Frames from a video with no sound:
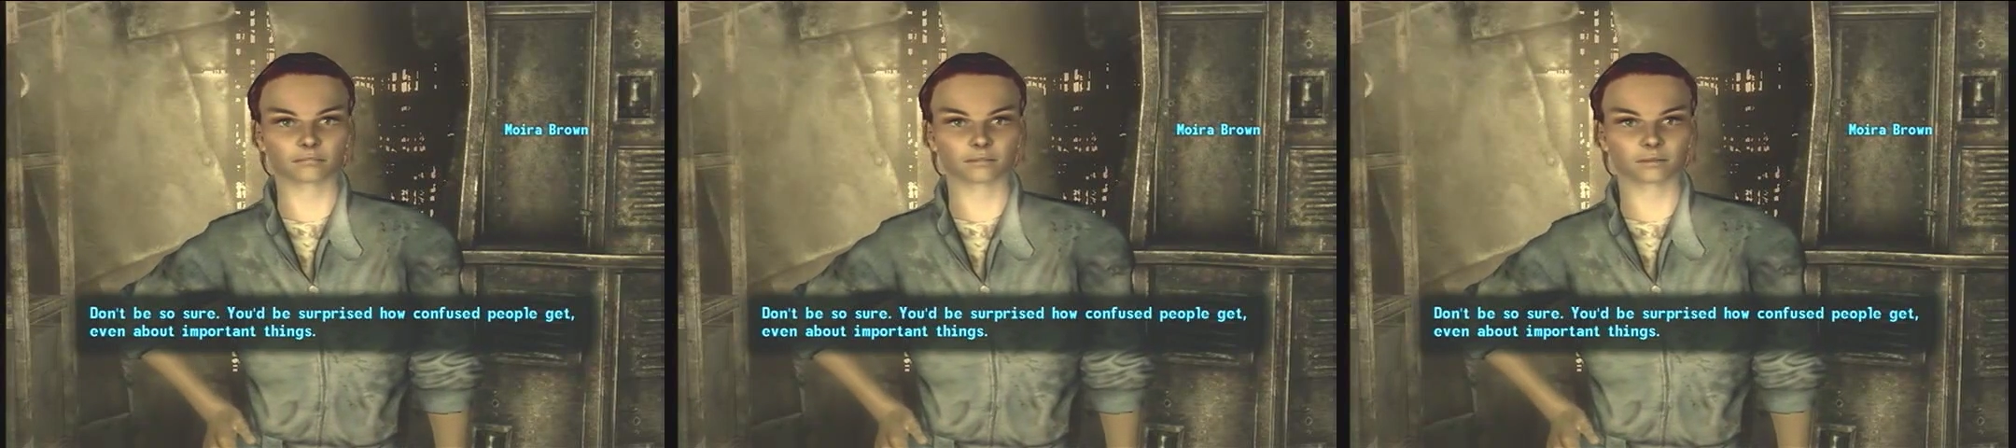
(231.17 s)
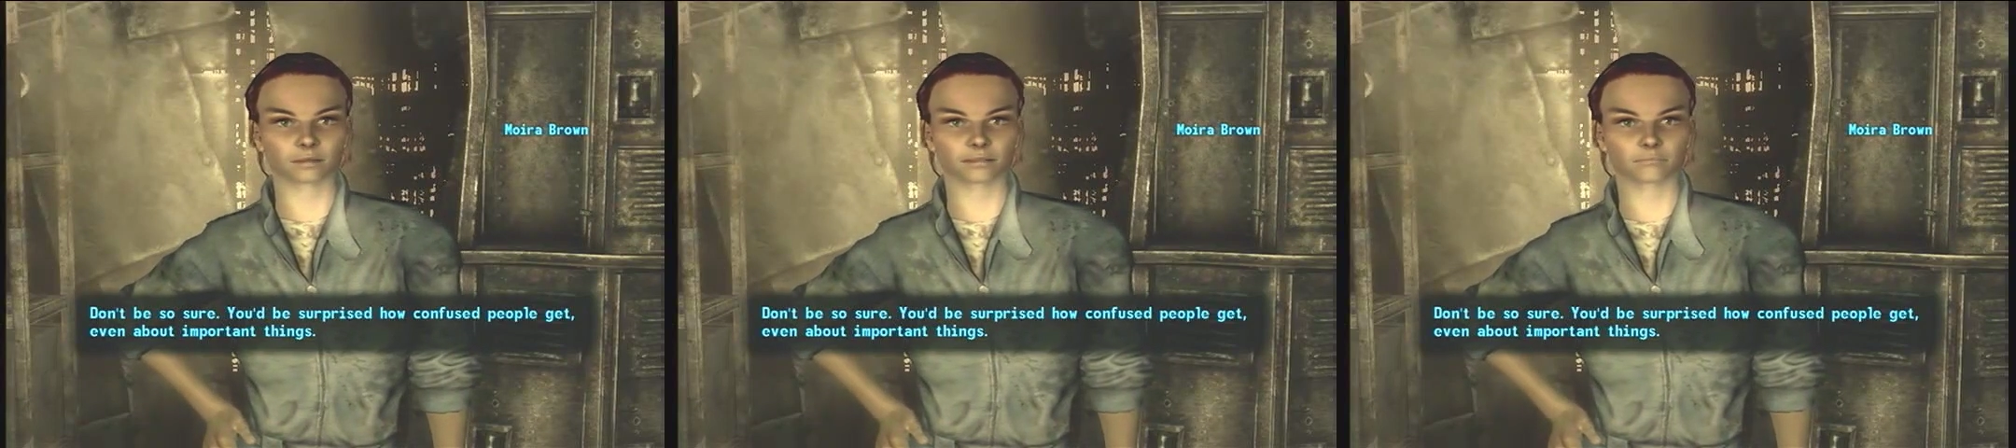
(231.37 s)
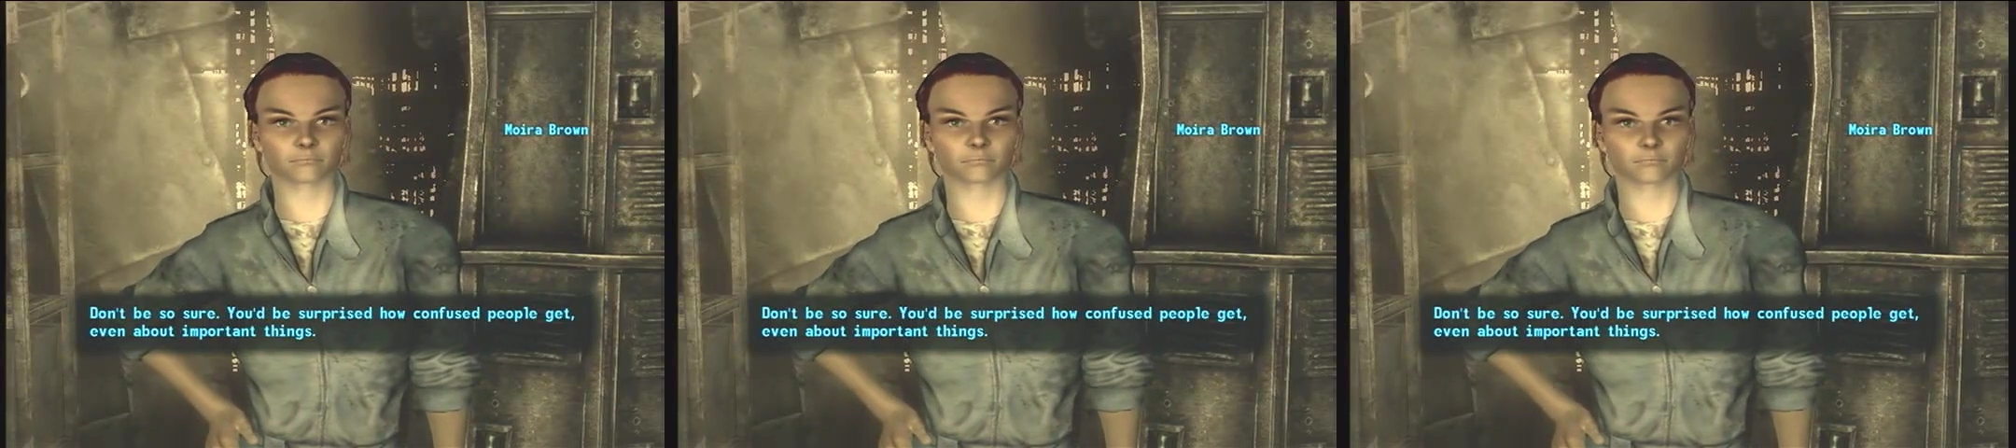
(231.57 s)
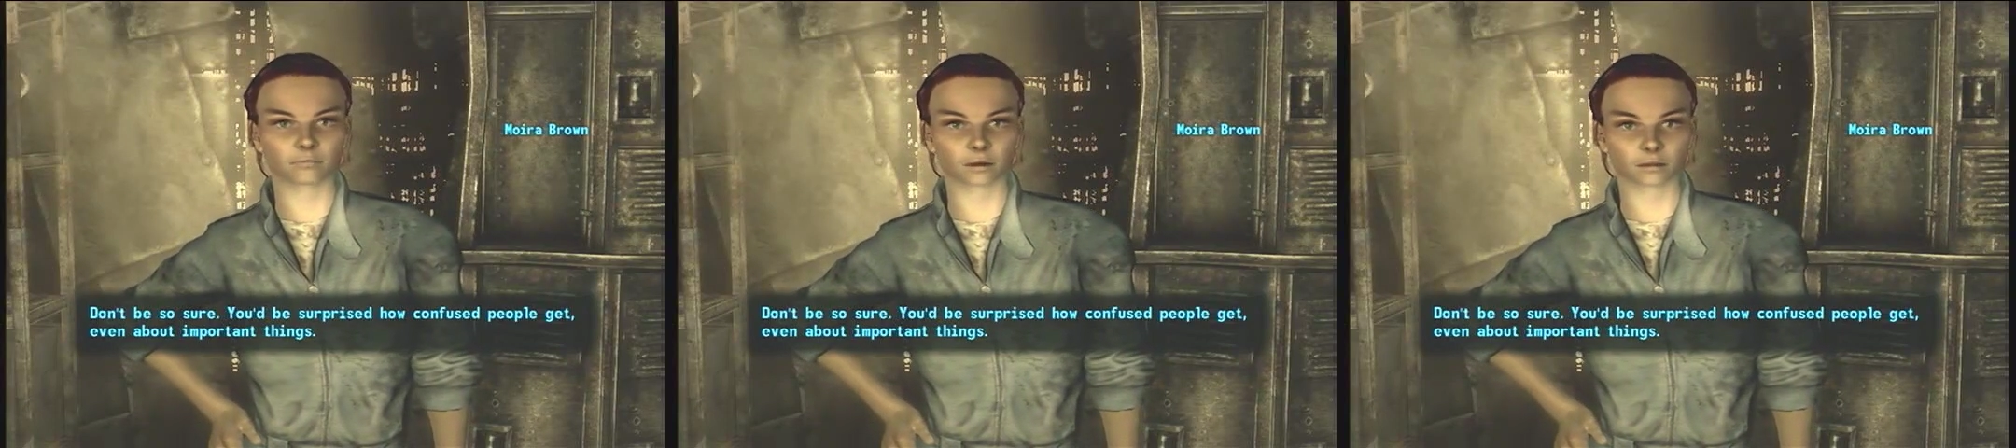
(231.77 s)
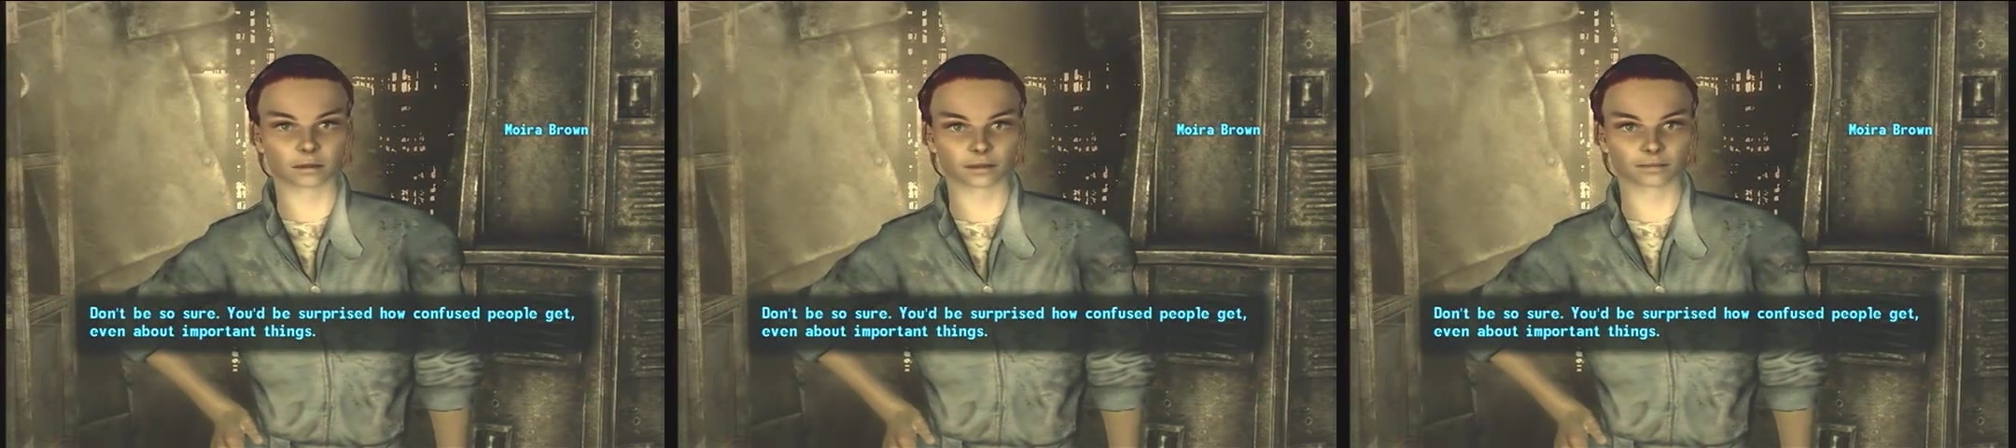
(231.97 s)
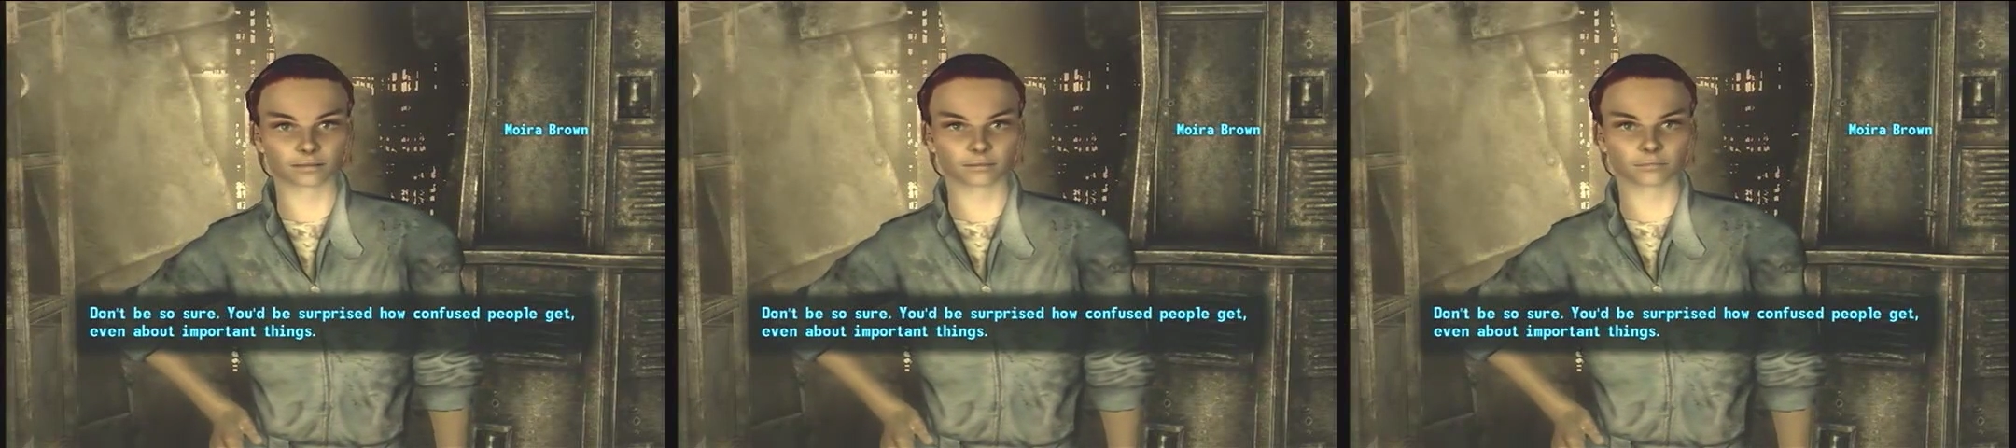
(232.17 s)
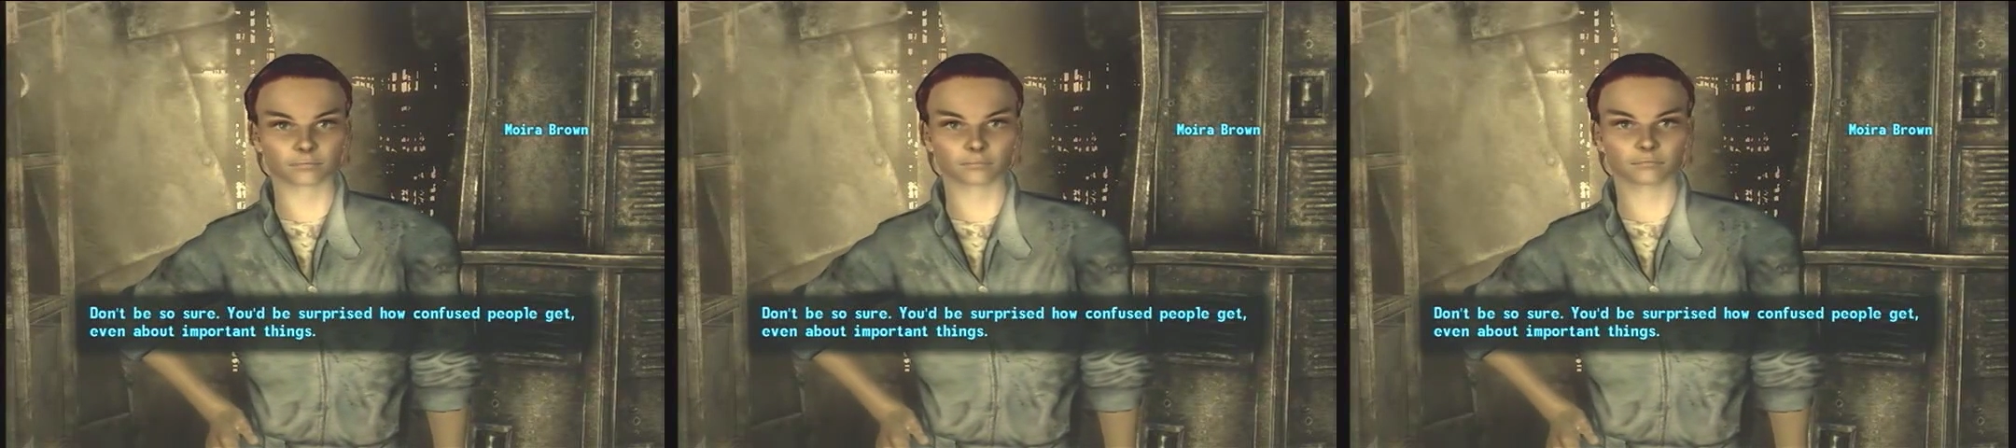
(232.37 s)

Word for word: confused people get,